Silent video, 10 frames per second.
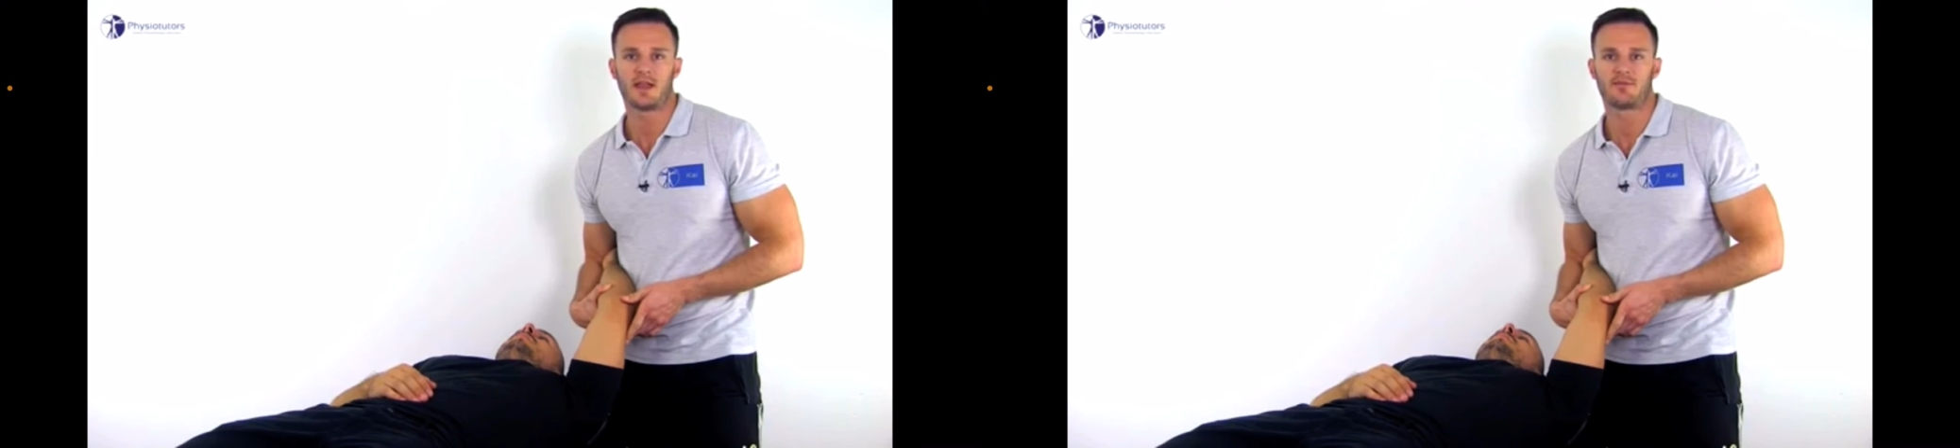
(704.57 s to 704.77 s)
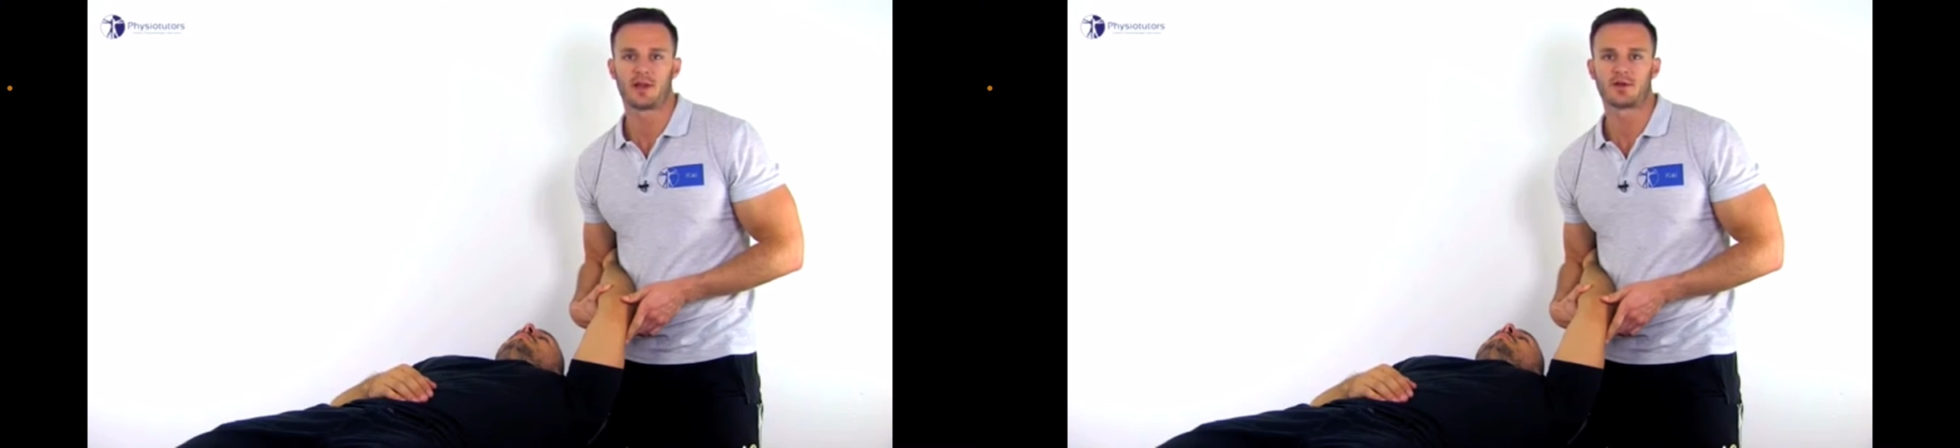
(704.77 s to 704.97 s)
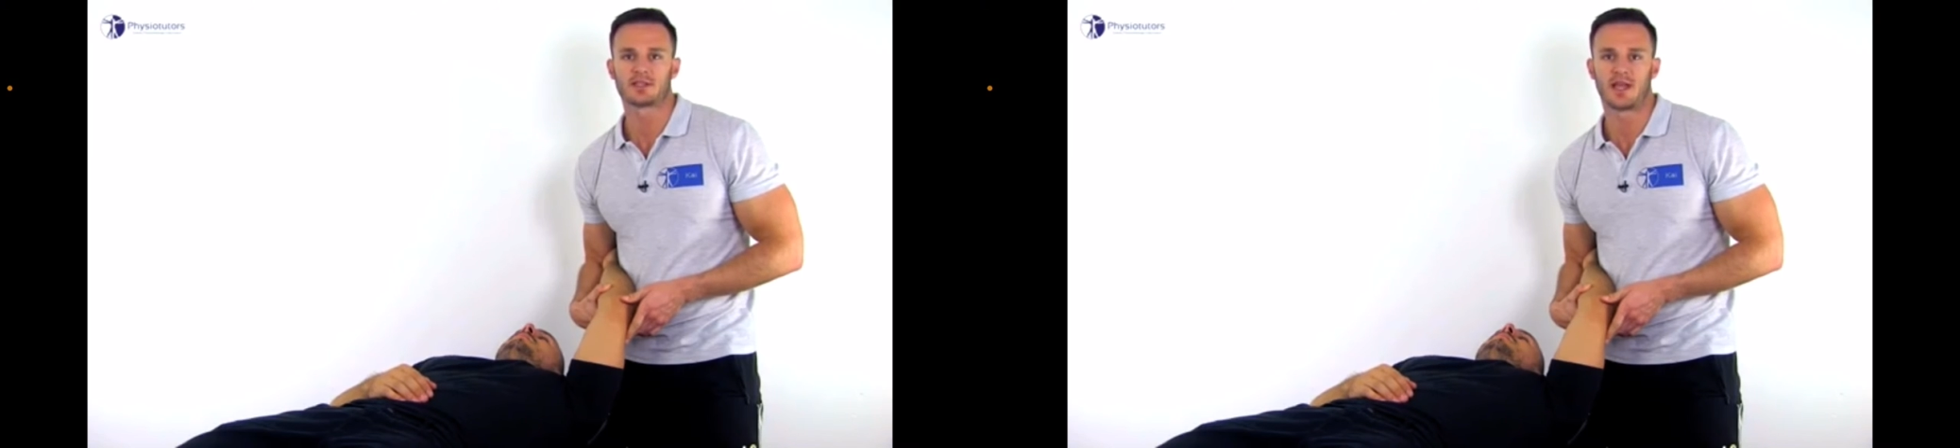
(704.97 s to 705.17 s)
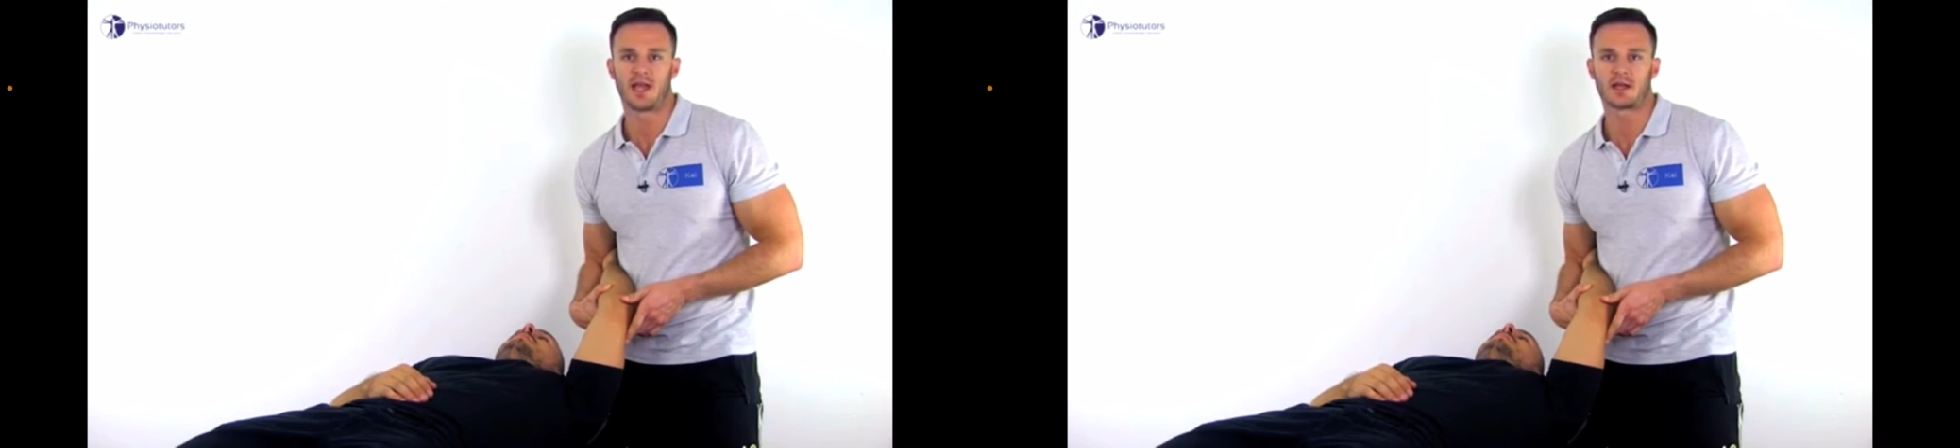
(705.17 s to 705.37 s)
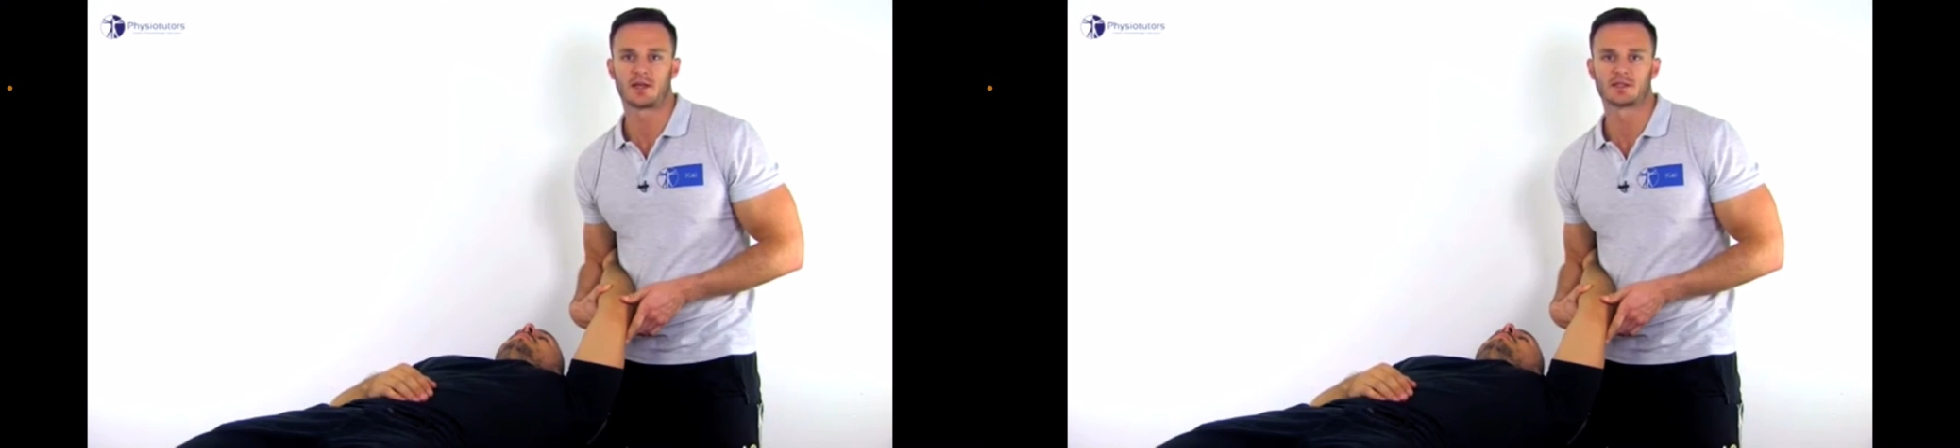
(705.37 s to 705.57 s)
various
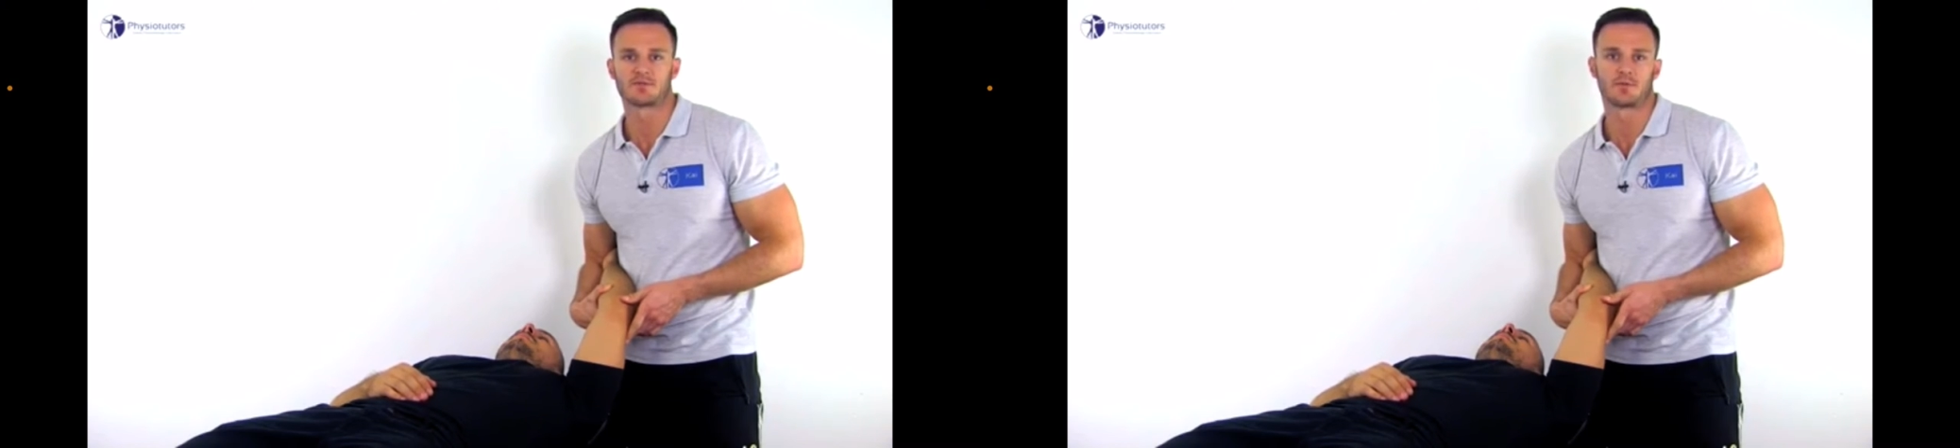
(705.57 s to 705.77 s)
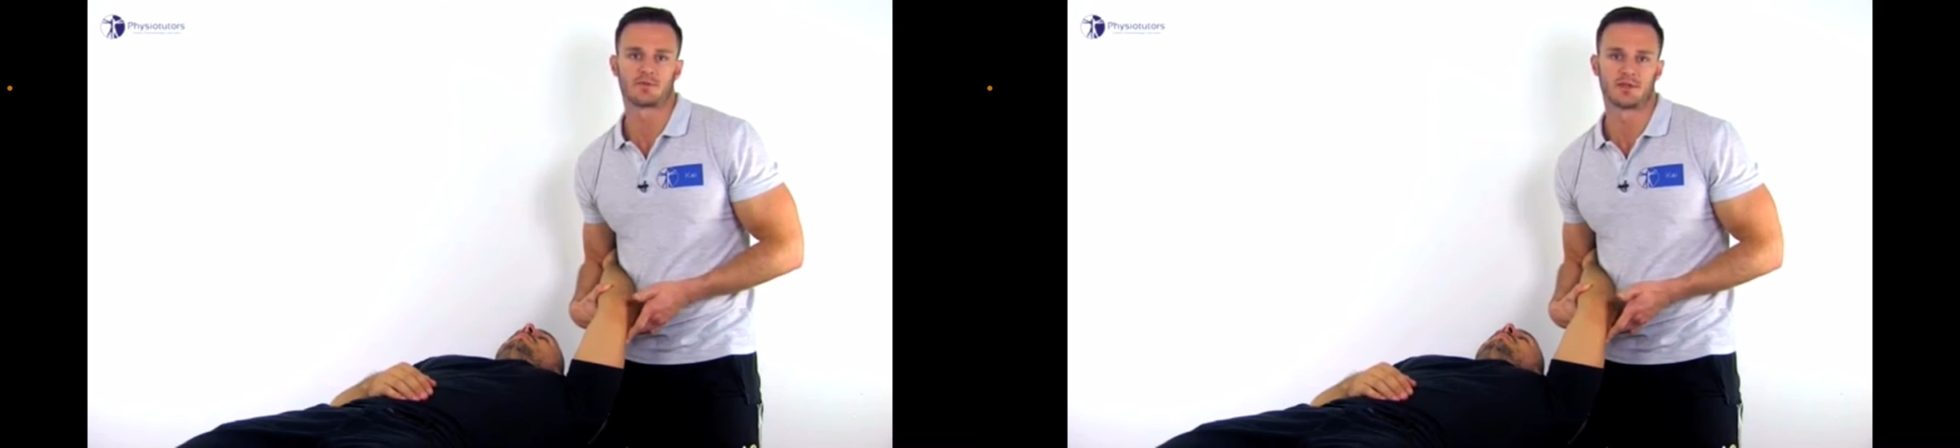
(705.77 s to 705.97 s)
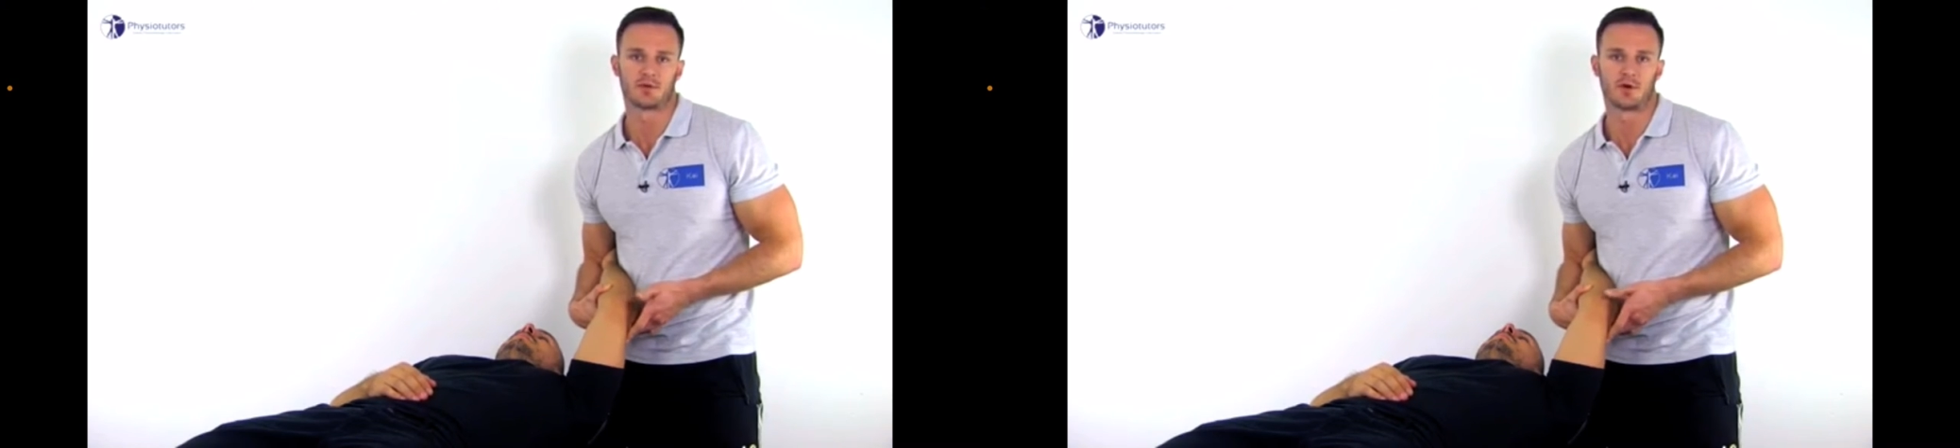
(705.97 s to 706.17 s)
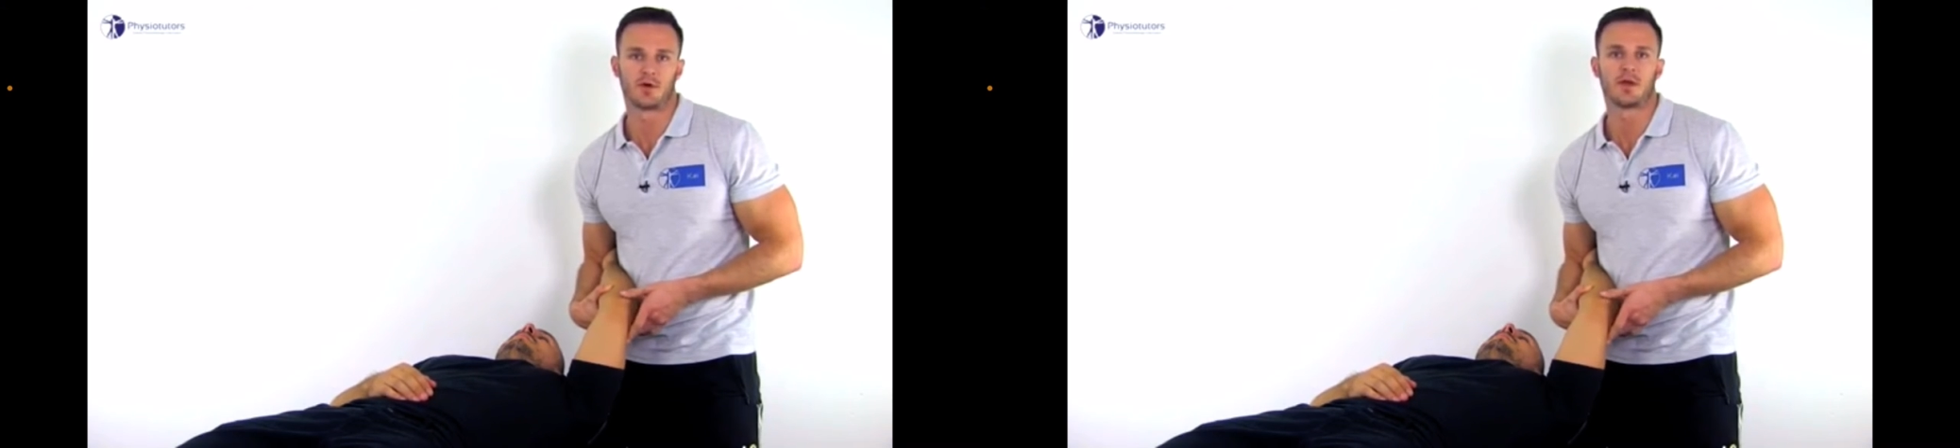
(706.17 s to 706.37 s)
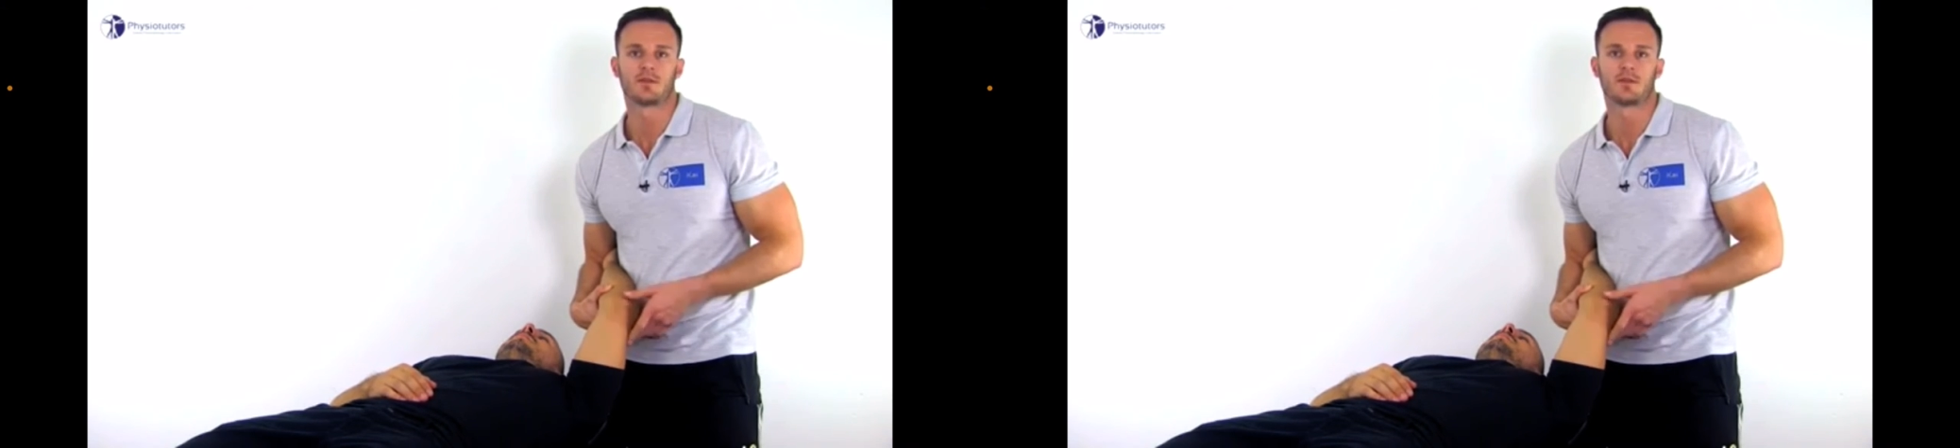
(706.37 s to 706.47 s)
angles from 0